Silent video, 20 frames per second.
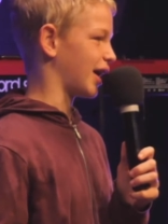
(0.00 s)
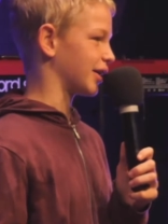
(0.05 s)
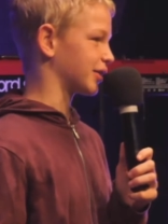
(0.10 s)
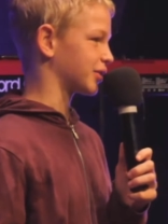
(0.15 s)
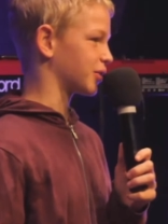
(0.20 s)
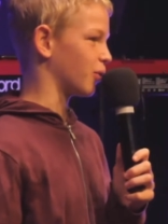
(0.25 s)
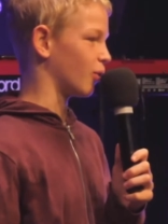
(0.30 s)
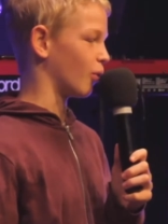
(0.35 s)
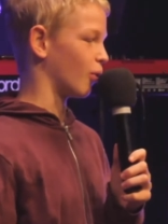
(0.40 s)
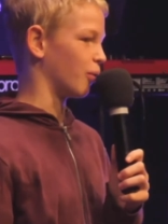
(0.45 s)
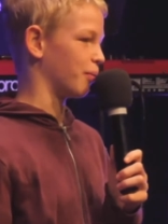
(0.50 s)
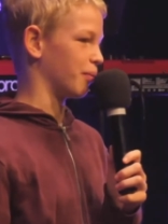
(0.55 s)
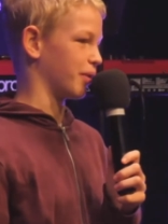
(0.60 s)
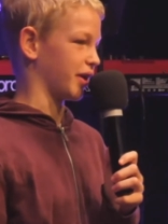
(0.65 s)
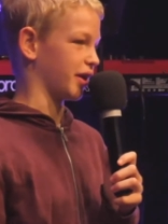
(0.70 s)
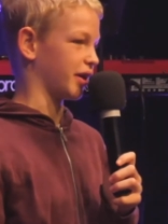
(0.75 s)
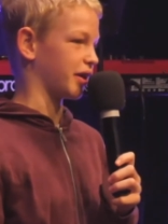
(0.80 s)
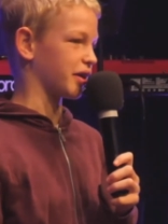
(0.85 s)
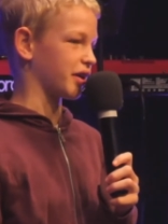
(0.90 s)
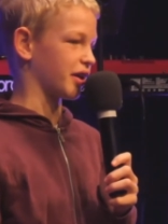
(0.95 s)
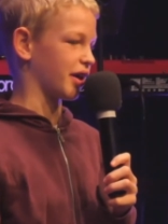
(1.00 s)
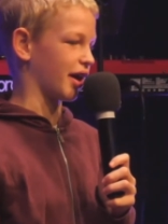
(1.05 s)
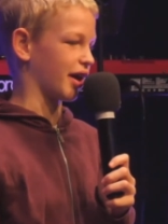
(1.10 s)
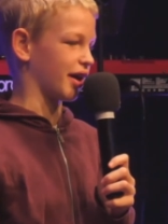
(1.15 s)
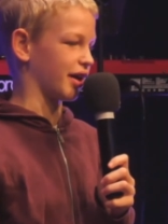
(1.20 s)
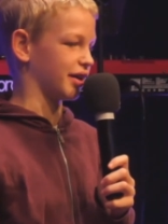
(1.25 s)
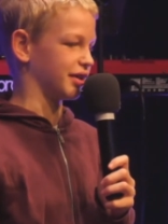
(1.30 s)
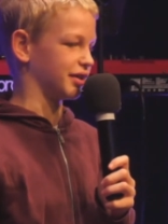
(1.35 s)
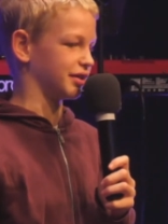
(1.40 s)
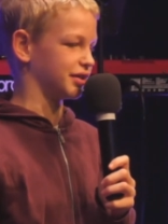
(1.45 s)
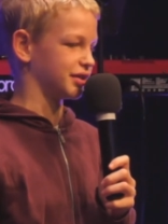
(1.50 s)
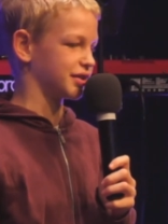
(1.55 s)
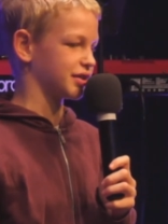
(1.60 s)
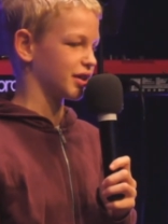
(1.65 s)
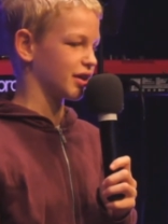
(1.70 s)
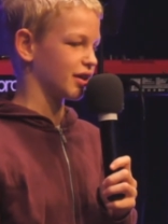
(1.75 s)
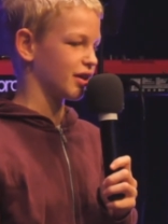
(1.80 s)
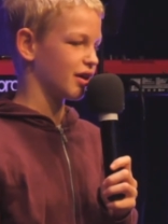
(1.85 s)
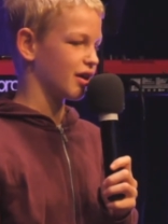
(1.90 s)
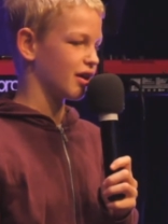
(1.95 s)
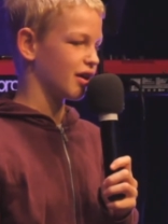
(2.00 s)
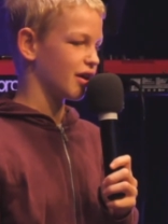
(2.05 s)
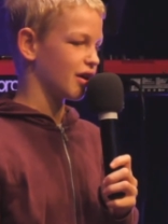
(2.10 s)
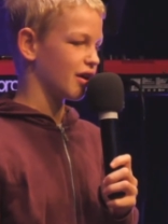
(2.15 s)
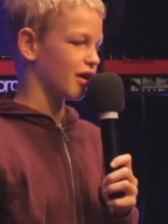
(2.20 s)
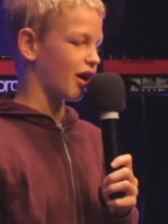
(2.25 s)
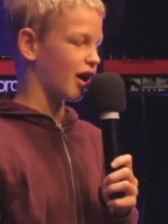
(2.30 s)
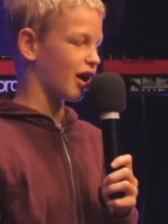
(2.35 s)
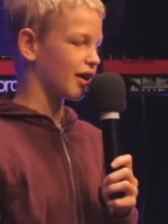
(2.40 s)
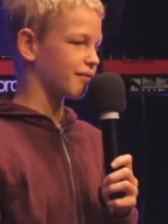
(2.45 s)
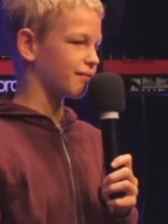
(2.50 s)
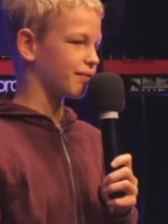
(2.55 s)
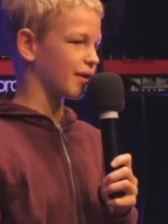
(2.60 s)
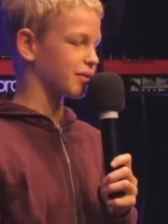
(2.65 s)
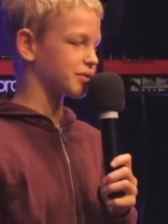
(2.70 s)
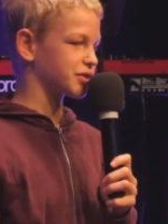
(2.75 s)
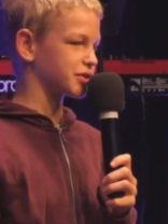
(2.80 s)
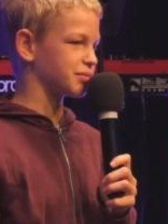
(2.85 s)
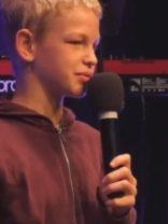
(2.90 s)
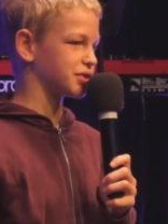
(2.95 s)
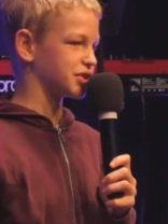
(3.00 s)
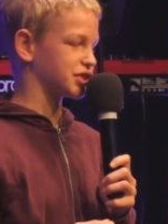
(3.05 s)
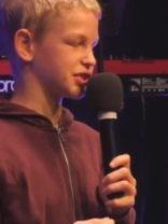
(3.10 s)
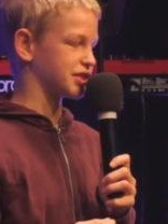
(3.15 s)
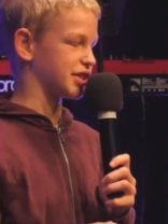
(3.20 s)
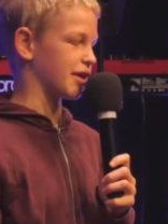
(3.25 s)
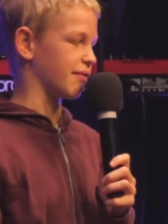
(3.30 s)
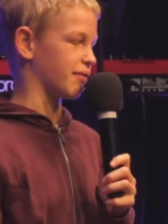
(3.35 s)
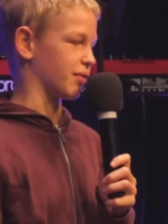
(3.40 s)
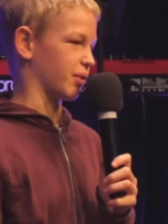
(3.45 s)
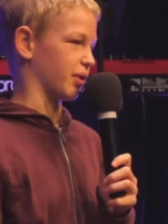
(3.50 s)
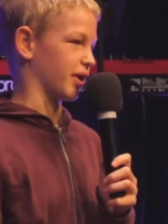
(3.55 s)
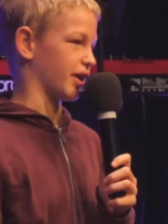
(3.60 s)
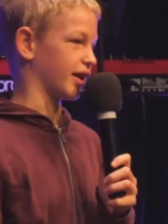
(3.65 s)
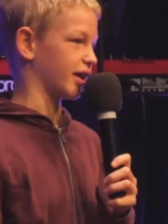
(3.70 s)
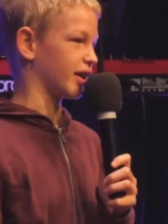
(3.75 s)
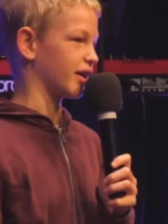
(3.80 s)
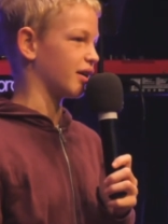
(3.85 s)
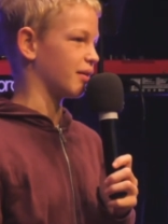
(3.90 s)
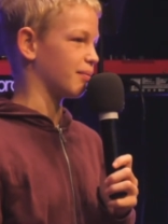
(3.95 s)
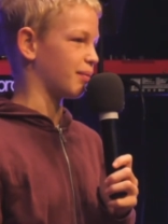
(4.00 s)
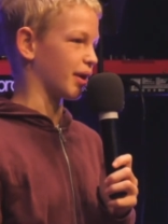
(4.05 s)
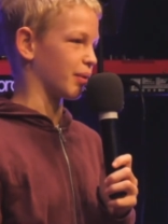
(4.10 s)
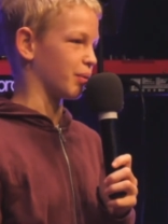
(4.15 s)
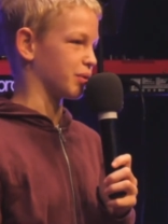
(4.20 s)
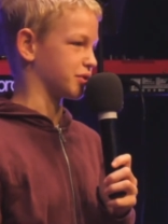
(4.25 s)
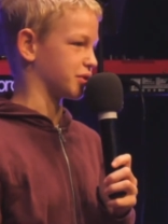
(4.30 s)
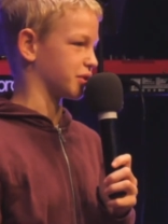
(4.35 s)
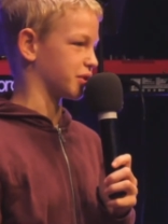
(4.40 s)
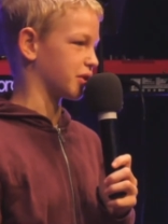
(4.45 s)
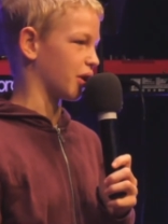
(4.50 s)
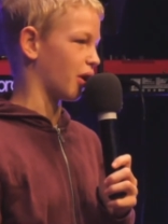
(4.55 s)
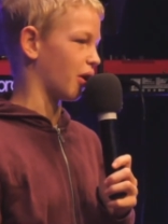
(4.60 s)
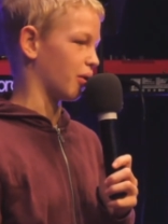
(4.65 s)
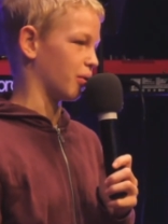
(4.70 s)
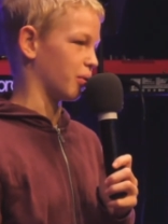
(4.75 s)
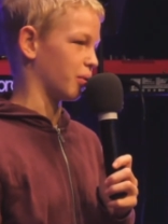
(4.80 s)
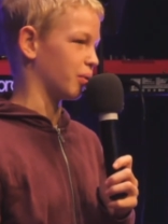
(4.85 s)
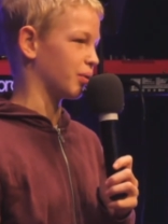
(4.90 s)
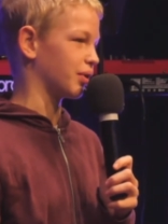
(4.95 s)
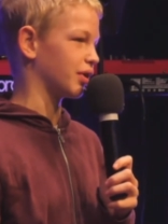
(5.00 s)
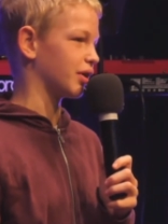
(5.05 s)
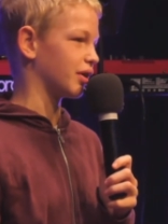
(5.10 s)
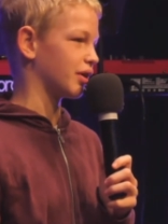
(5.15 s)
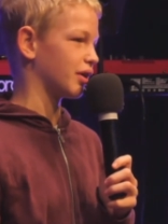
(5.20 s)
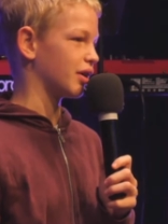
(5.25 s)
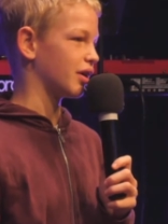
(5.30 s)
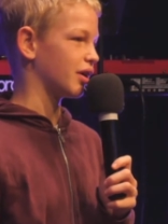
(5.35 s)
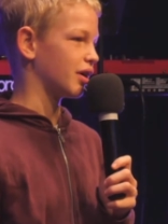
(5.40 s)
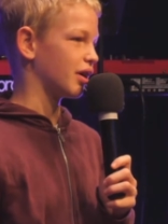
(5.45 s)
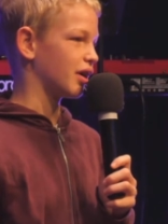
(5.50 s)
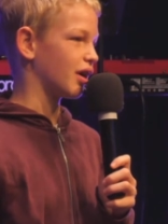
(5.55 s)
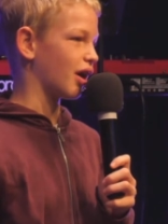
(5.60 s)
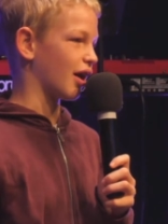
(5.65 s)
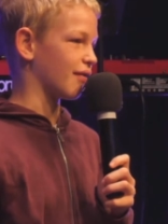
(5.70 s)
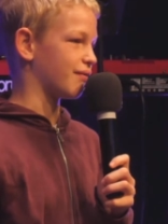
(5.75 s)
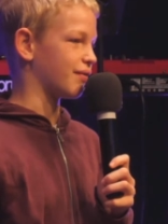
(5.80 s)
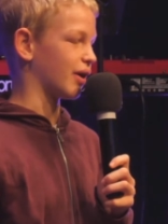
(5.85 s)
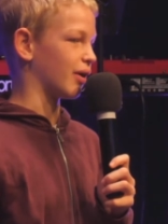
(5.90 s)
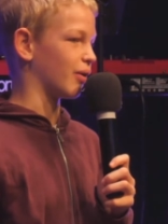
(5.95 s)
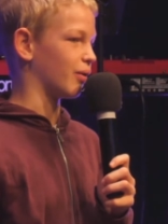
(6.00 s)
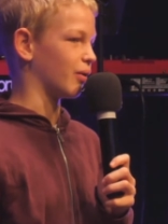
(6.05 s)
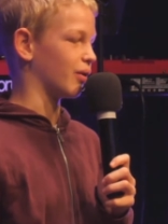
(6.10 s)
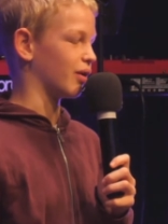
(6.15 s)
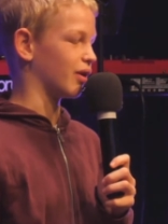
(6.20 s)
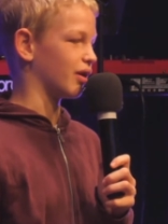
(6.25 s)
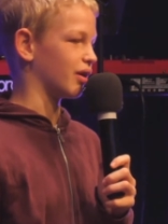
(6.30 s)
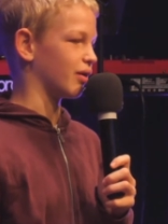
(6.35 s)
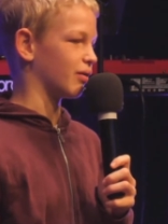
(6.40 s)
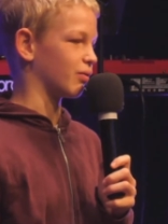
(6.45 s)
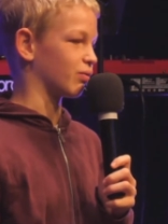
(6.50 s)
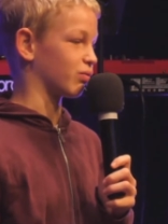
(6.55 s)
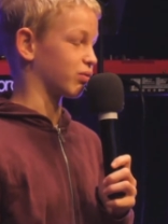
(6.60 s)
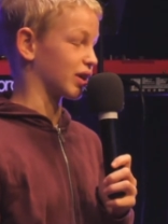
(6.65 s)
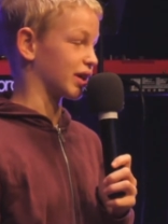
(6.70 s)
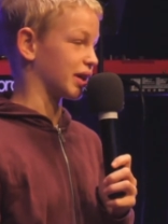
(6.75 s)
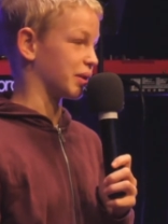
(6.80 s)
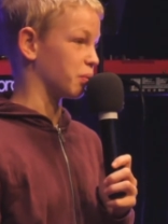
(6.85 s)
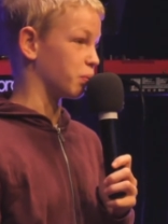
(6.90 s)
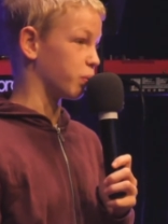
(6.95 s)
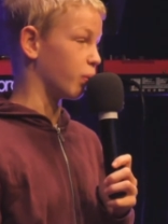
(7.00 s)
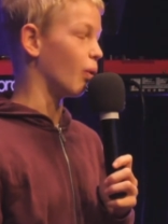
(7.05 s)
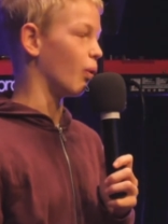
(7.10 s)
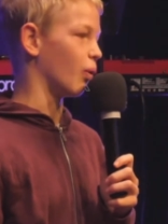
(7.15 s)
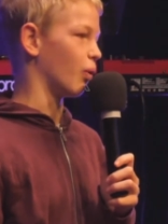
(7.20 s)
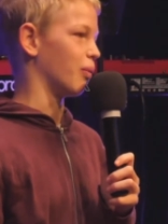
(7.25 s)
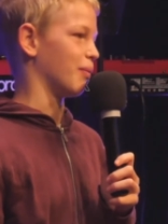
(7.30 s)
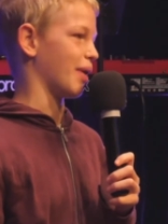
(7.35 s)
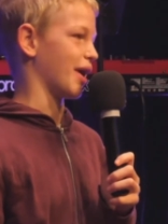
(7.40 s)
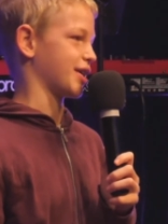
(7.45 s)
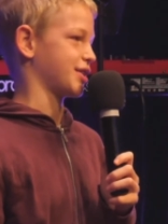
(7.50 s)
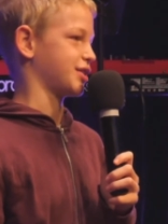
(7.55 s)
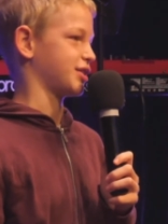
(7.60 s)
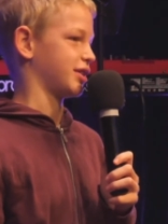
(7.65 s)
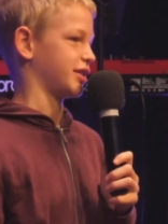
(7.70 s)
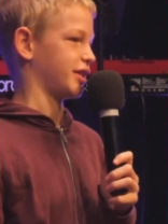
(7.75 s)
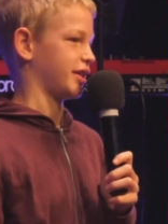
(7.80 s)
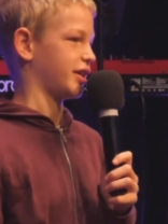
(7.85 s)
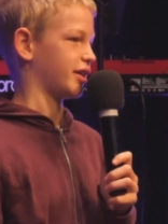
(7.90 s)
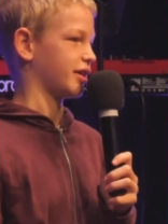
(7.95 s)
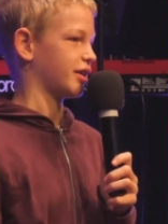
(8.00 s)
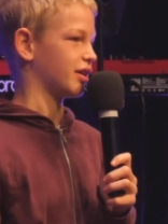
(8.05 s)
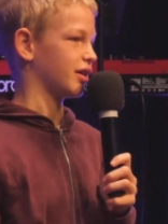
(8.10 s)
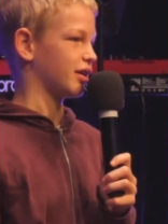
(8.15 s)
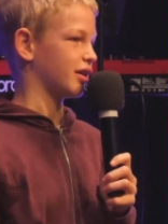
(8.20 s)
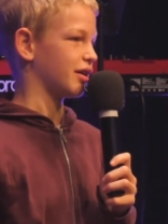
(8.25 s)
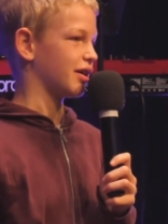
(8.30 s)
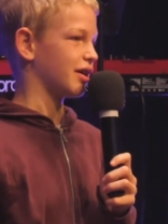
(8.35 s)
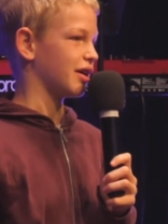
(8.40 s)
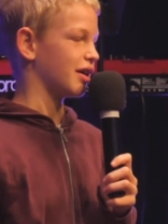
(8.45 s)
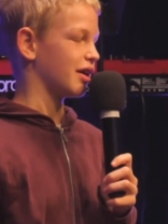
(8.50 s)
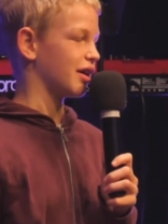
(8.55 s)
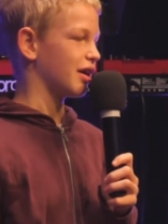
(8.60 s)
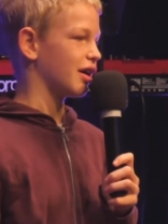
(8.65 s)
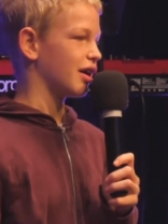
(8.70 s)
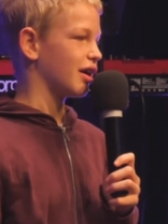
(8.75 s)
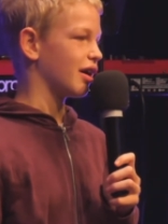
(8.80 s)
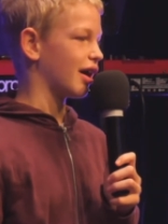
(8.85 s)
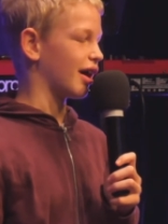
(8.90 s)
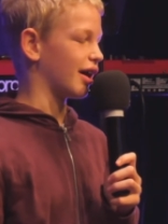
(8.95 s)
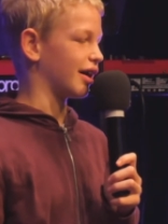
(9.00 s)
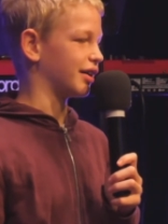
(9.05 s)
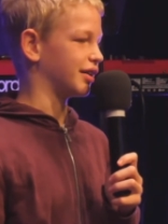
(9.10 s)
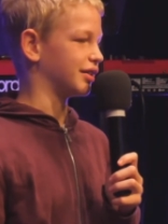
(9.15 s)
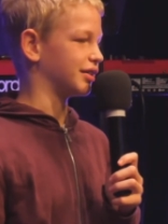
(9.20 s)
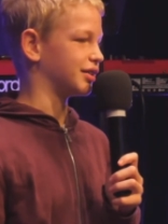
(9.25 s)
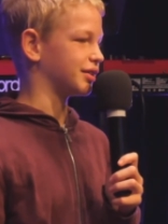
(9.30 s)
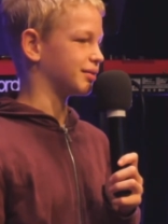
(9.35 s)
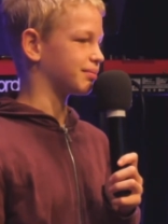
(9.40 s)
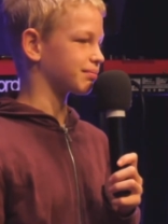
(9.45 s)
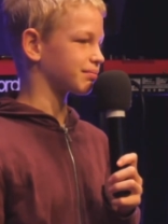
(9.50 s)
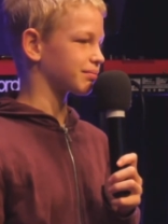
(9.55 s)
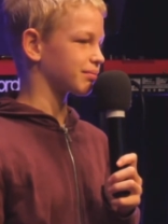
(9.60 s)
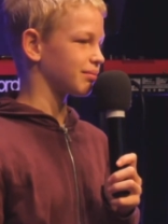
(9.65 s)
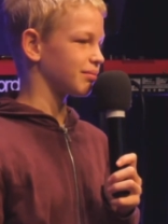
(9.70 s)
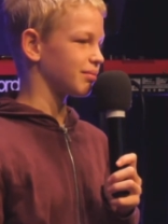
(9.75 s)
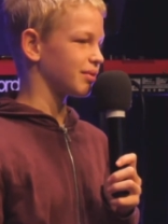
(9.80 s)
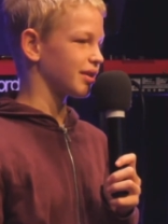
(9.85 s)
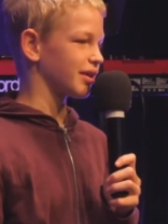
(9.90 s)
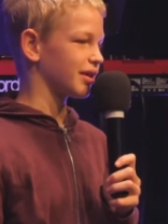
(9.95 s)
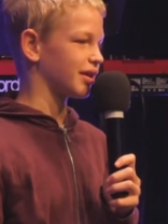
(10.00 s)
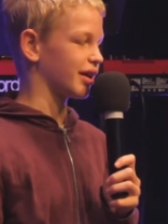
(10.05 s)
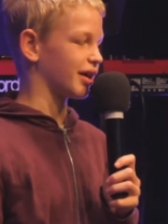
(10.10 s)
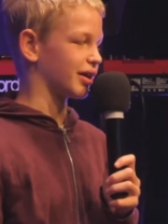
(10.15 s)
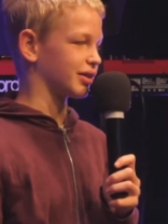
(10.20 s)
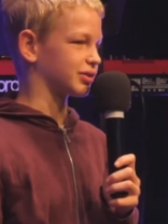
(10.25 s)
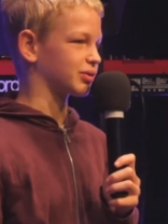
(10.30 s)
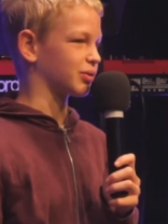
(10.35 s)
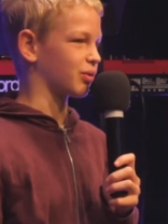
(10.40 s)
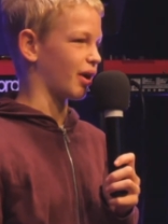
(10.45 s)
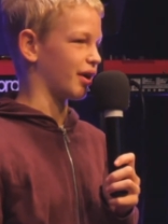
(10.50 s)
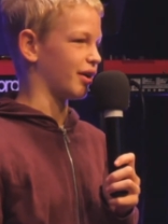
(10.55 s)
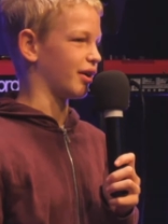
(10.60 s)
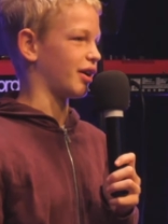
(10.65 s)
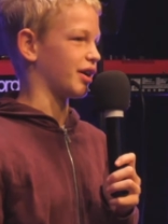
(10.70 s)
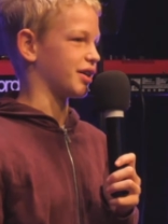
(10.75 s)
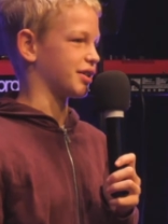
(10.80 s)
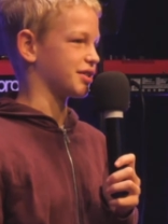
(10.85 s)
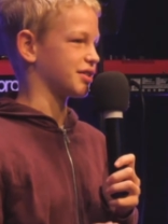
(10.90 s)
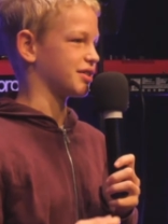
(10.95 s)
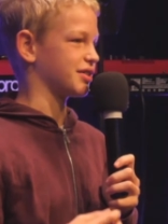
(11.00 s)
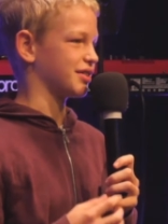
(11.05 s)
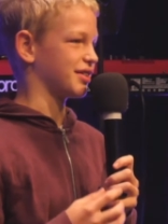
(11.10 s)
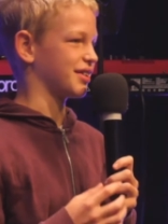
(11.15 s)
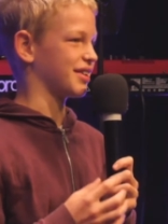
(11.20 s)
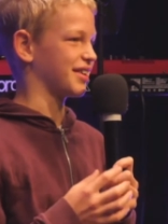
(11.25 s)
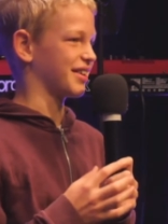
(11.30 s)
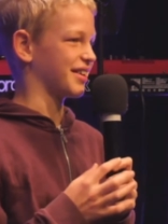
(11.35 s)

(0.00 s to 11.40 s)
dad caught me, and I felt some shivering, but I wasn't cold. I felt really warm actually, and yeah, it's quite nice.